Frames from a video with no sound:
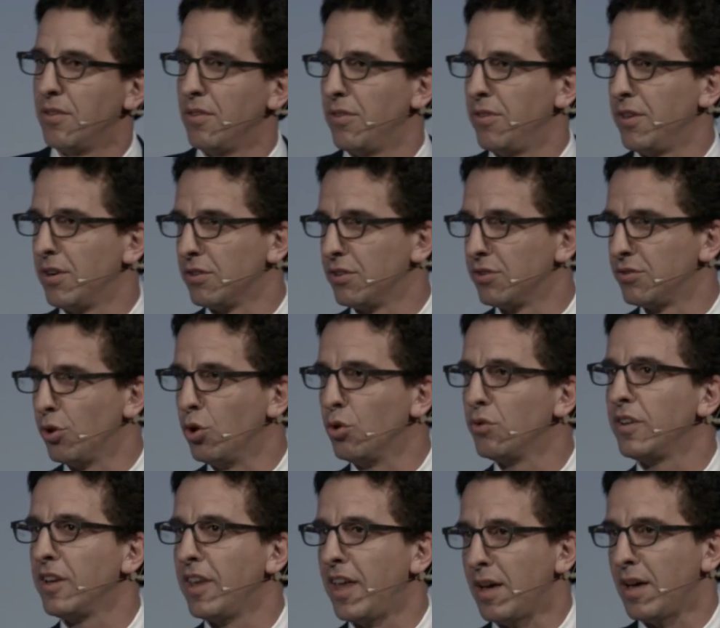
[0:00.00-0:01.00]
There is
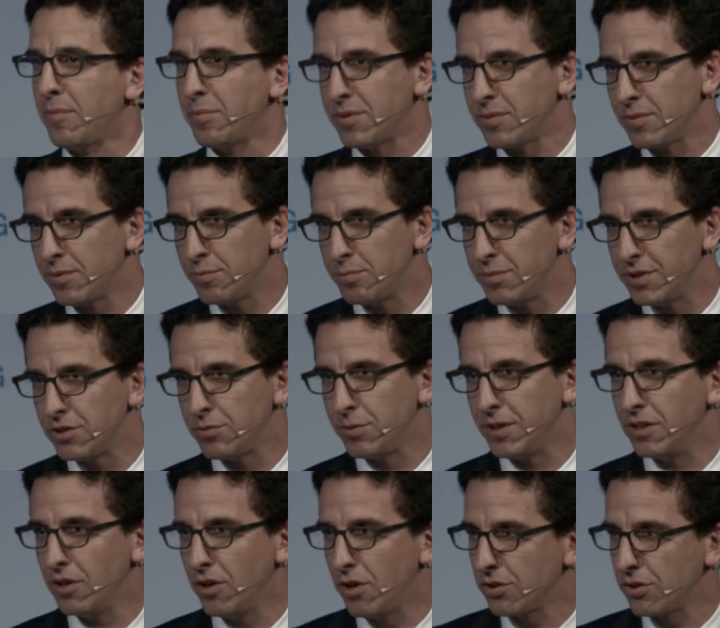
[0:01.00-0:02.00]
overlap
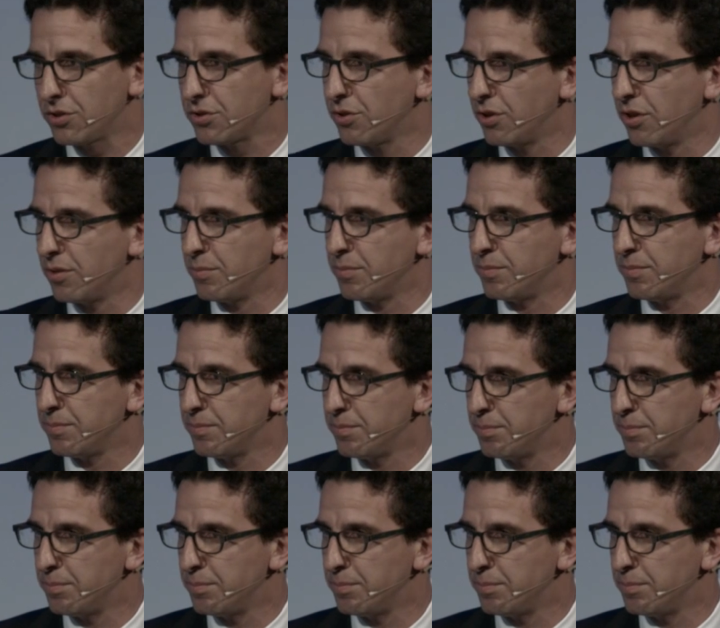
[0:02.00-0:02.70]
between long-term